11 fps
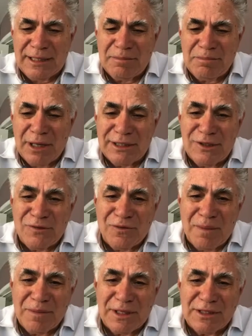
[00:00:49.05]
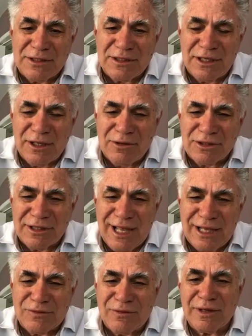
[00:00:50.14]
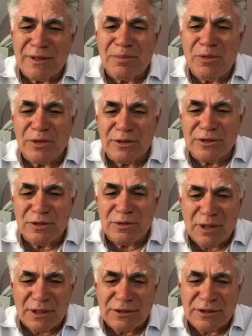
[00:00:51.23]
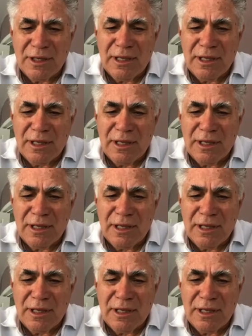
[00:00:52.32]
monies from the casinos, and that's very important to us.